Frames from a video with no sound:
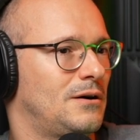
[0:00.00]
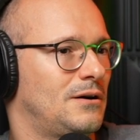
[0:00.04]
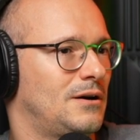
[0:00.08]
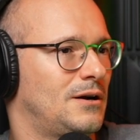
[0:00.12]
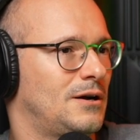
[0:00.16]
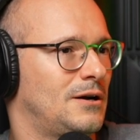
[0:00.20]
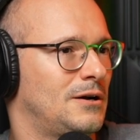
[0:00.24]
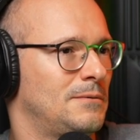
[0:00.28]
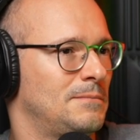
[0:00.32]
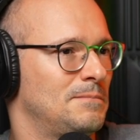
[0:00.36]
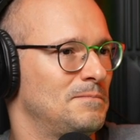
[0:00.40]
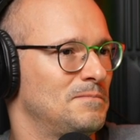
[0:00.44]

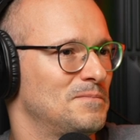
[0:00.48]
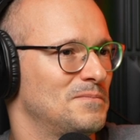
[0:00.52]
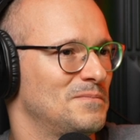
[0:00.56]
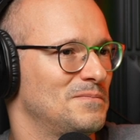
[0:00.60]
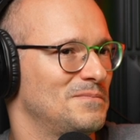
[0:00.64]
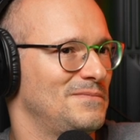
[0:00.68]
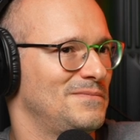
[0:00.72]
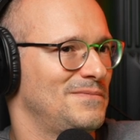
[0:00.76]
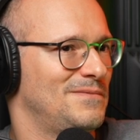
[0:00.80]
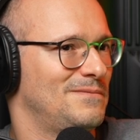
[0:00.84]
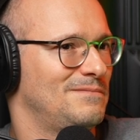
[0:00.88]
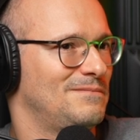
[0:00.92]
Um,
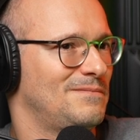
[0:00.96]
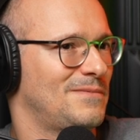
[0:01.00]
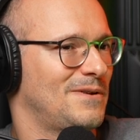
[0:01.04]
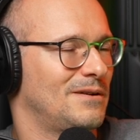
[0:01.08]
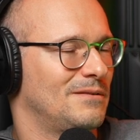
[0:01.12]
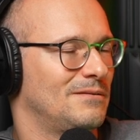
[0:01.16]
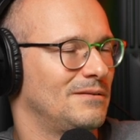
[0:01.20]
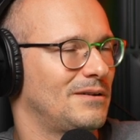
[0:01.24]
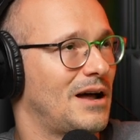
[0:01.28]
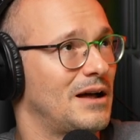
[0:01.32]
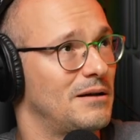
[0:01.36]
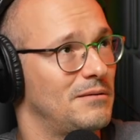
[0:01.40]
uh,
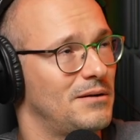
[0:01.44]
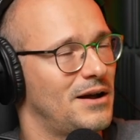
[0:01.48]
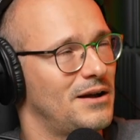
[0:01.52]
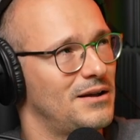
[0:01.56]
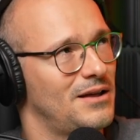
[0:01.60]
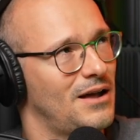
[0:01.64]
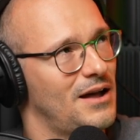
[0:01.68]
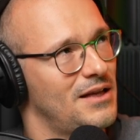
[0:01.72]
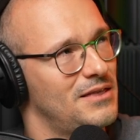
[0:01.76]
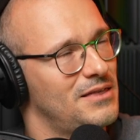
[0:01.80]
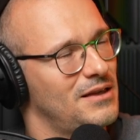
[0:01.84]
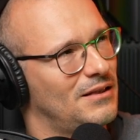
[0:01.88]

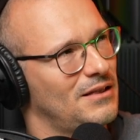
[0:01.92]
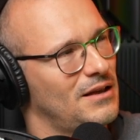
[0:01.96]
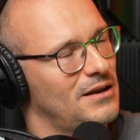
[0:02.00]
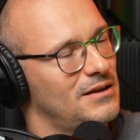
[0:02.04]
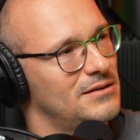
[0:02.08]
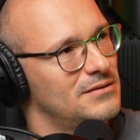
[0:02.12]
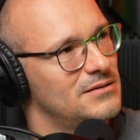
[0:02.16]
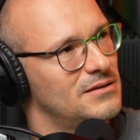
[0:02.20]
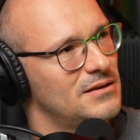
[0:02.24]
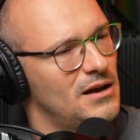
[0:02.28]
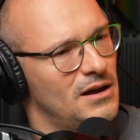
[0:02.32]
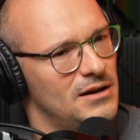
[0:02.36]
I, I think like
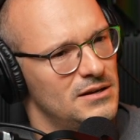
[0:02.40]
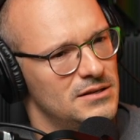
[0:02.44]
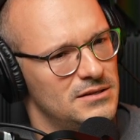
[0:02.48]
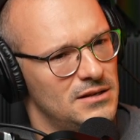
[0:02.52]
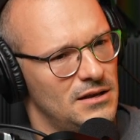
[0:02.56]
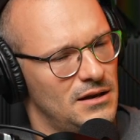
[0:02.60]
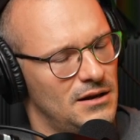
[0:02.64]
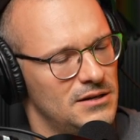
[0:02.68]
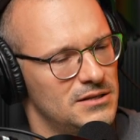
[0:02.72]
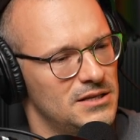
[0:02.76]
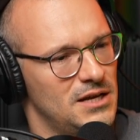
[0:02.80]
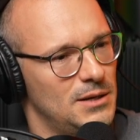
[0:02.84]

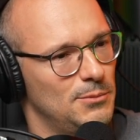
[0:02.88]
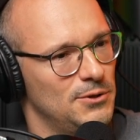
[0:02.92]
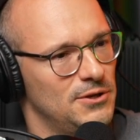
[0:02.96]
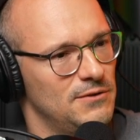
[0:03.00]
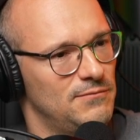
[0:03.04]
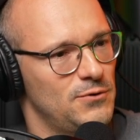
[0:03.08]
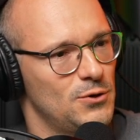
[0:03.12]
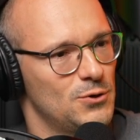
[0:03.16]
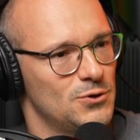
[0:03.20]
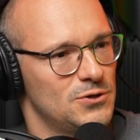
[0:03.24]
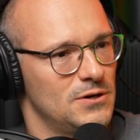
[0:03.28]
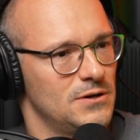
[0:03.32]
a stable
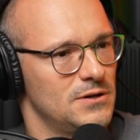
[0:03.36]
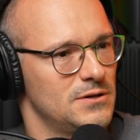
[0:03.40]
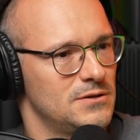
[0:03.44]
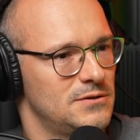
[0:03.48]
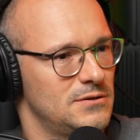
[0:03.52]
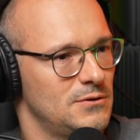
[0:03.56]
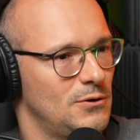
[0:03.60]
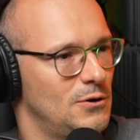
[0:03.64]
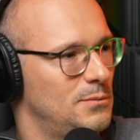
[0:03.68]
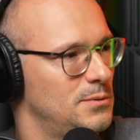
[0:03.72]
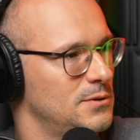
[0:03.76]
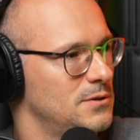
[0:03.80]
diffusion is
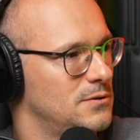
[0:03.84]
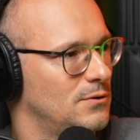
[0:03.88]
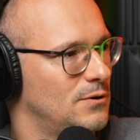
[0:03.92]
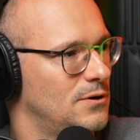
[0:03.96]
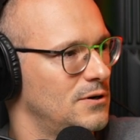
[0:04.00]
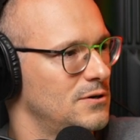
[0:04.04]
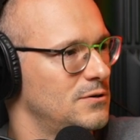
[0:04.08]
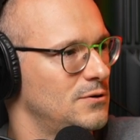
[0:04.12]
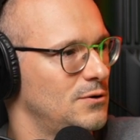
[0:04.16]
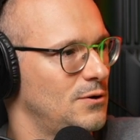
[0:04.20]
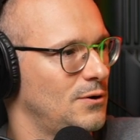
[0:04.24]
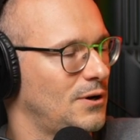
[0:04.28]
open
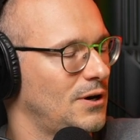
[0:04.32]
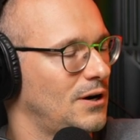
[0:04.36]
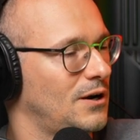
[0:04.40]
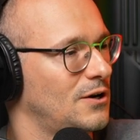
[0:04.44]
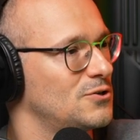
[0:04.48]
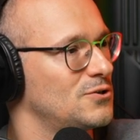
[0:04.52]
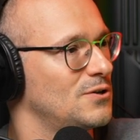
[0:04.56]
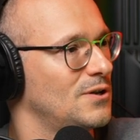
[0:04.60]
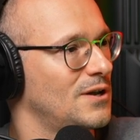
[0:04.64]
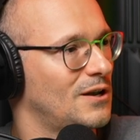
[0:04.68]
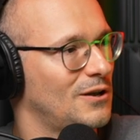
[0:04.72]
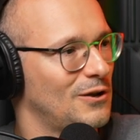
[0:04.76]
source, so you can
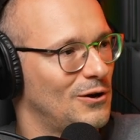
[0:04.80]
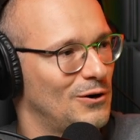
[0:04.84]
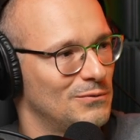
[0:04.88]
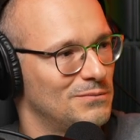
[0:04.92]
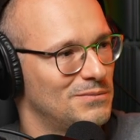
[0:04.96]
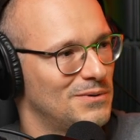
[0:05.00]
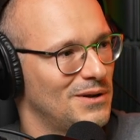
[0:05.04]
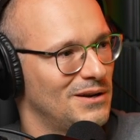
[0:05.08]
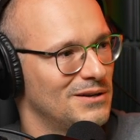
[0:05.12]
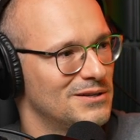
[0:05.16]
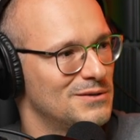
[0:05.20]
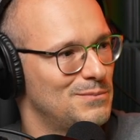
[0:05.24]
actually like you know
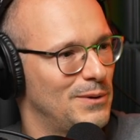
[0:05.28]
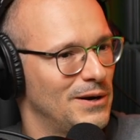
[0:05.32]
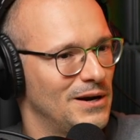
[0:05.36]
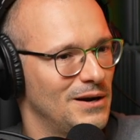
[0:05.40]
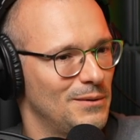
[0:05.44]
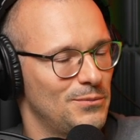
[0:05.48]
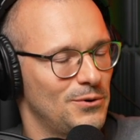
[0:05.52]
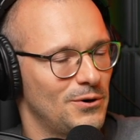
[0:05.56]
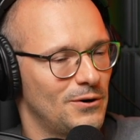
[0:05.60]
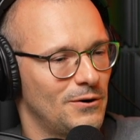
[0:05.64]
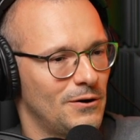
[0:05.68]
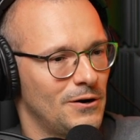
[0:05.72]
spin
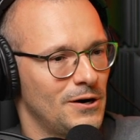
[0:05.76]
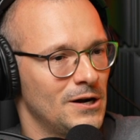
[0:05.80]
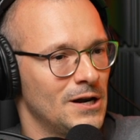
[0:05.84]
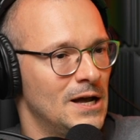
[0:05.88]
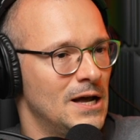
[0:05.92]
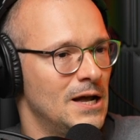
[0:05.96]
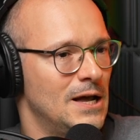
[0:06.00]
up your own.